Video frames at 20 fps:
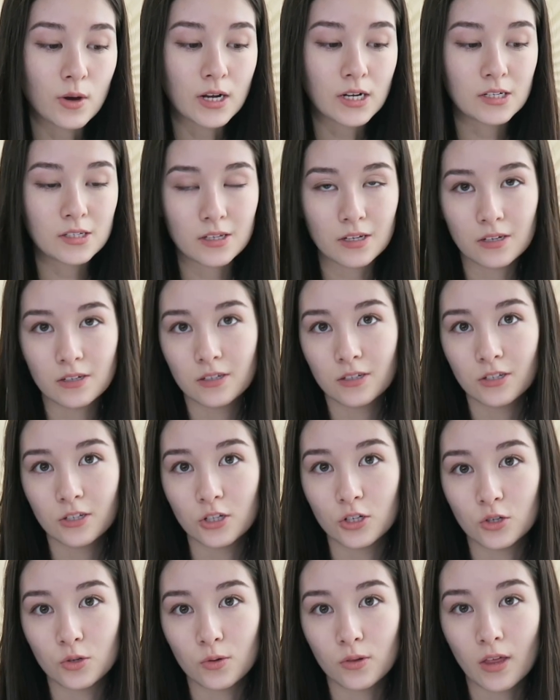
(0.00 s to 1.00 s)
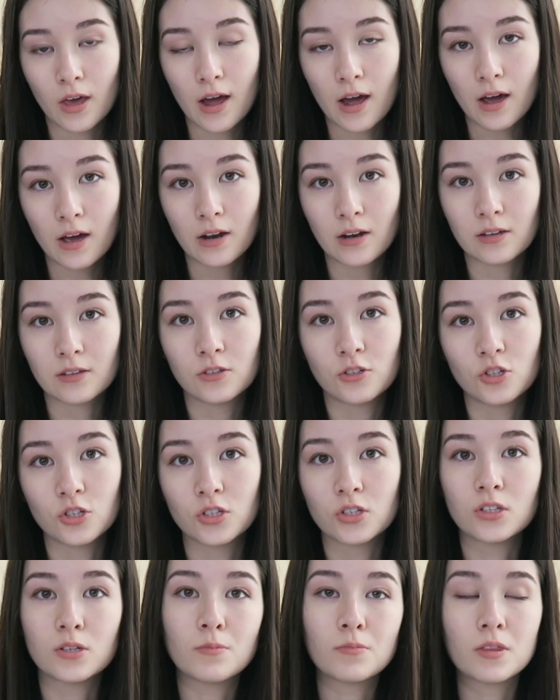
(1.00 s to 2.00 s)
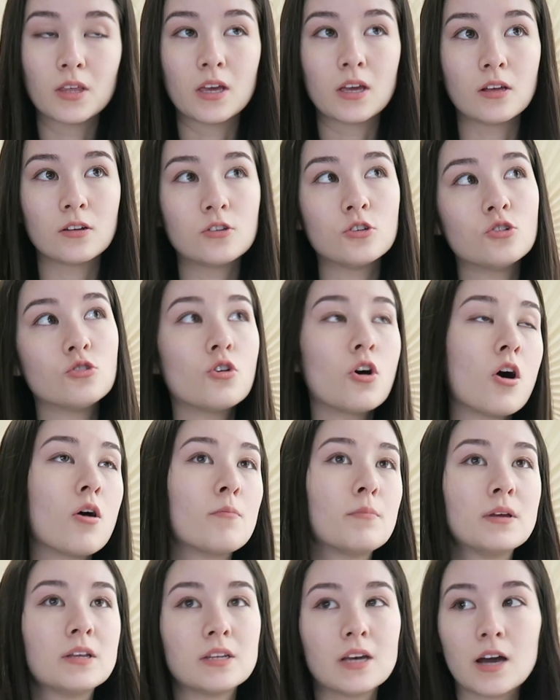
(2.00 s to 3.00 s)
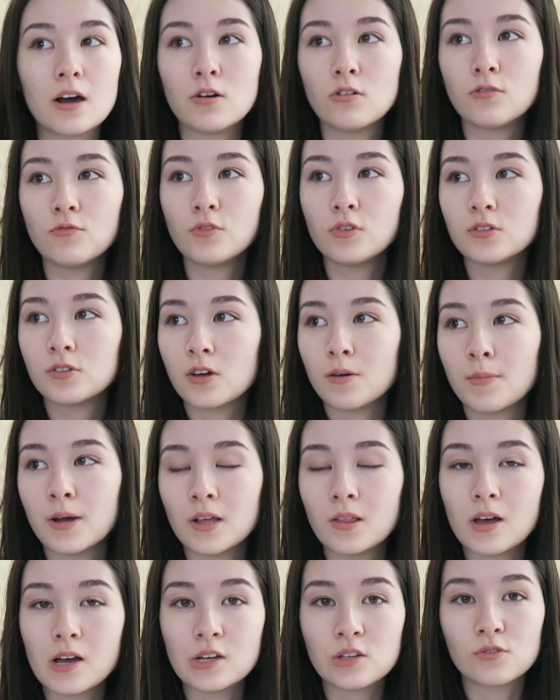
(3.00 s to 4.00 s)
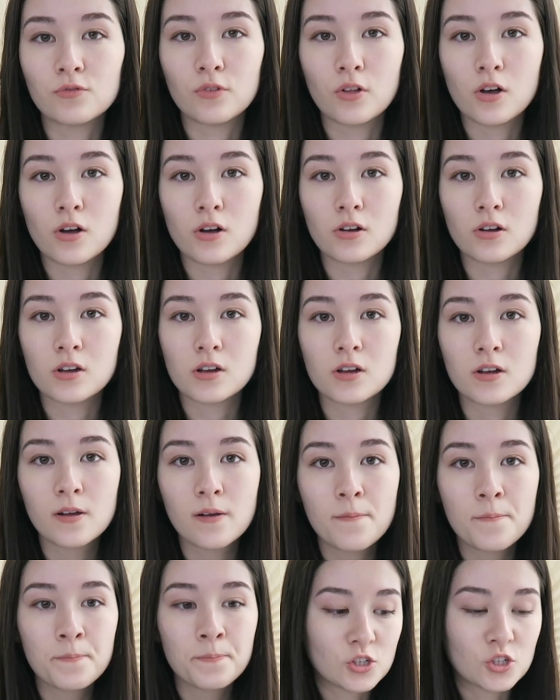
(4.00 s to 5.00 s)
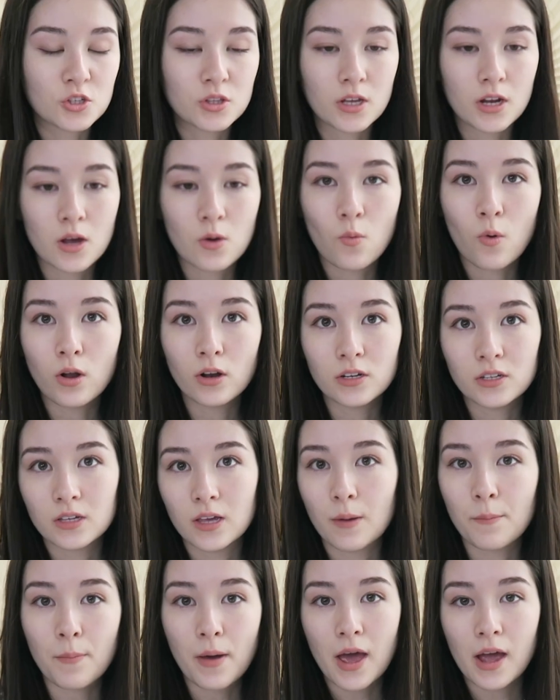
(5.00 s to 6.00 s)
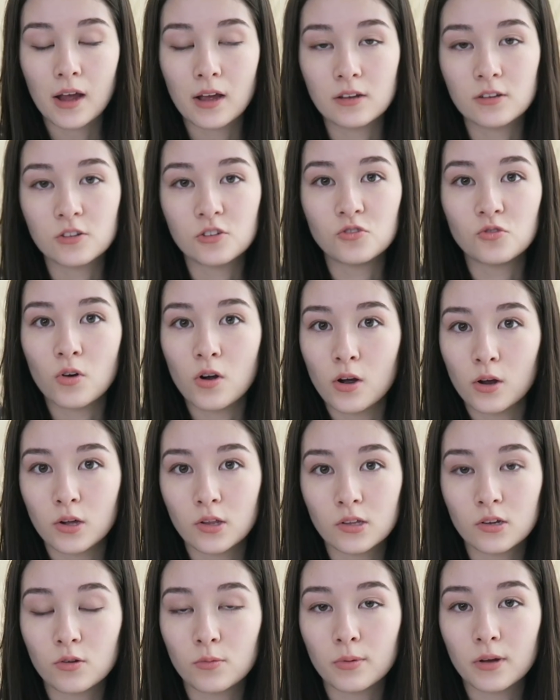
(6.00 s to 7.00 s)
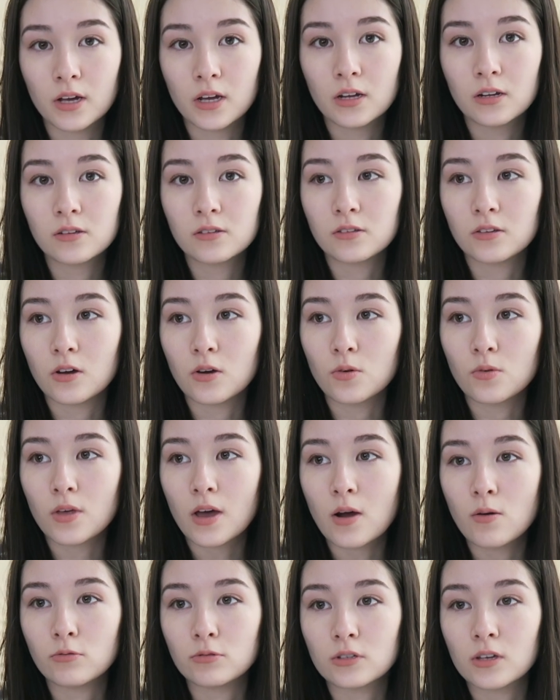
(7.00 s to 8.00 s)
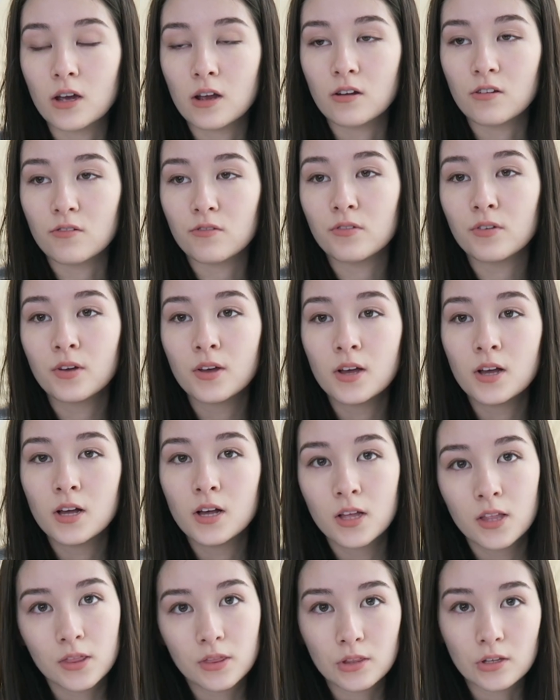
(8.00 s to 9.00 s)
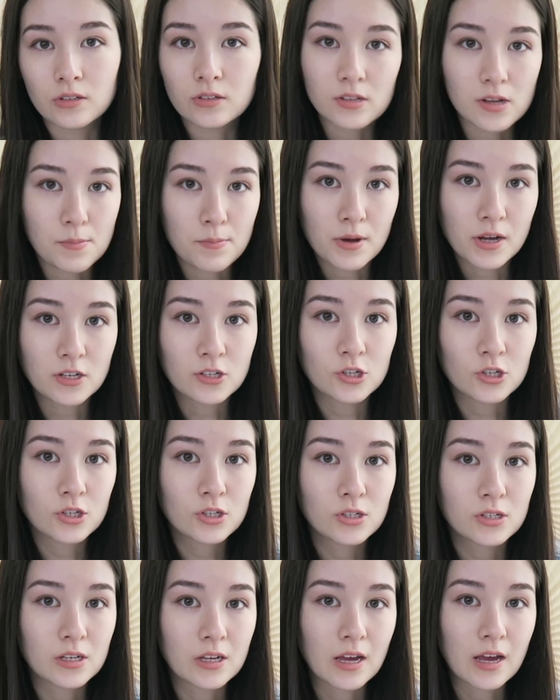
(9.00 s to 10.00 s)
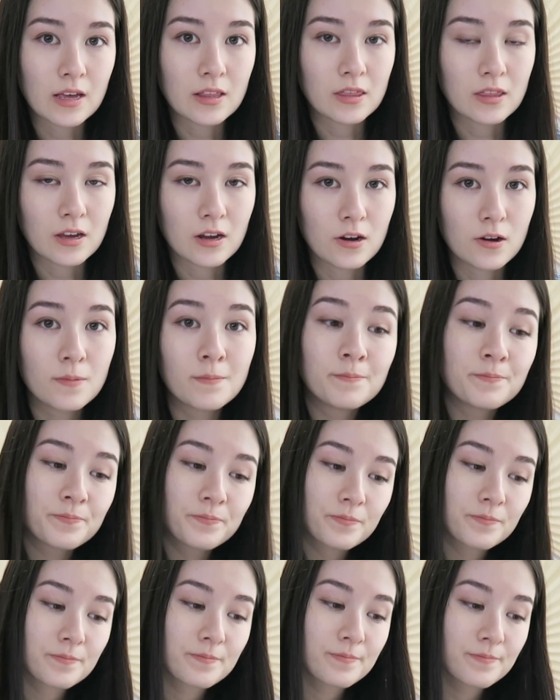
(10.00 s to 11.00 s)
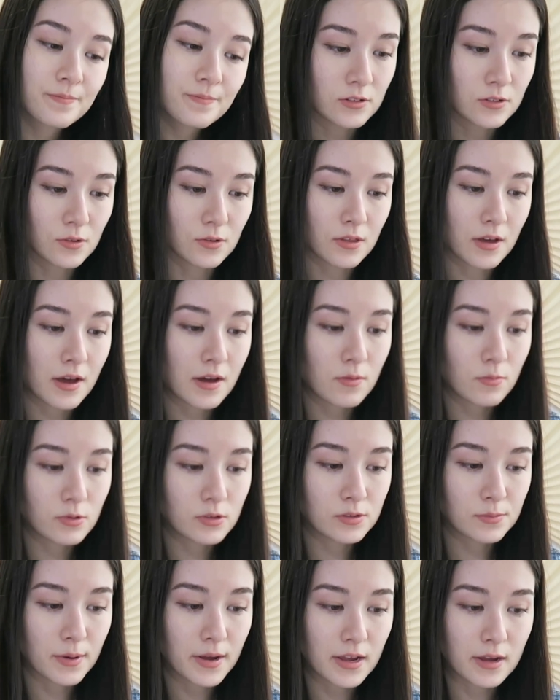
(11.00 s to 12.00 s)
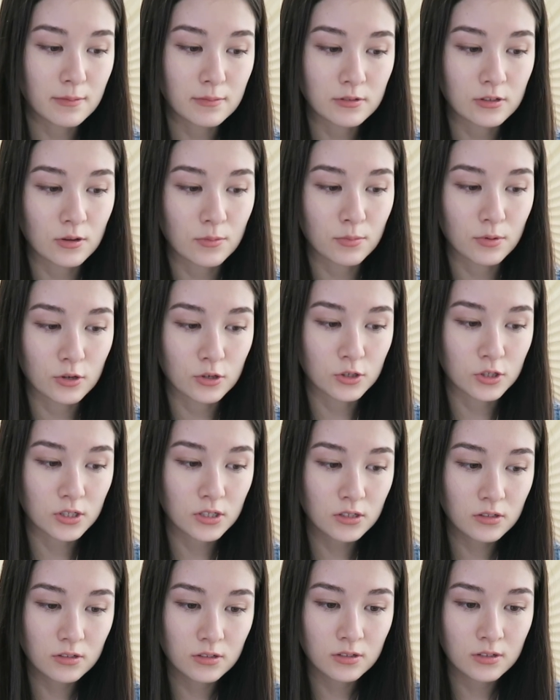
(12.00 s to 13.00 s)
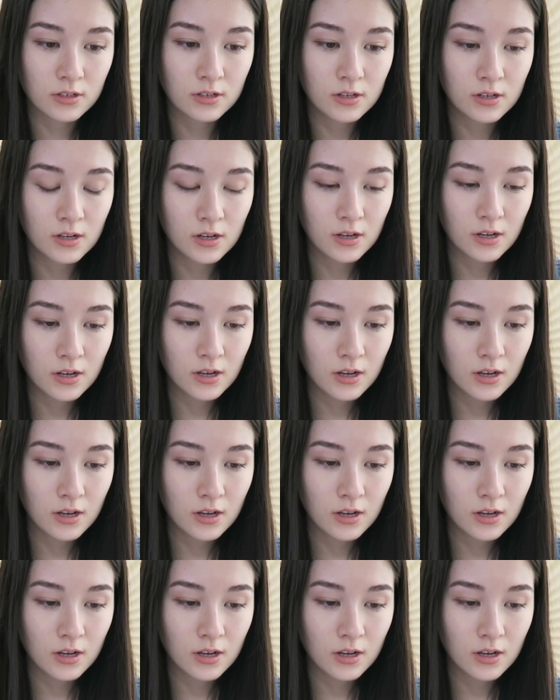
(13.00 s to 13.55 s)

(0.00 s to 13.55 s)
So I decided to do that as just something to calm me down. If you saw my last vlog, I mentioned that I wanted to get back into drawing a little bit, so that was kind of the step I took to get there. Yeah, so that was my Amazon purchase.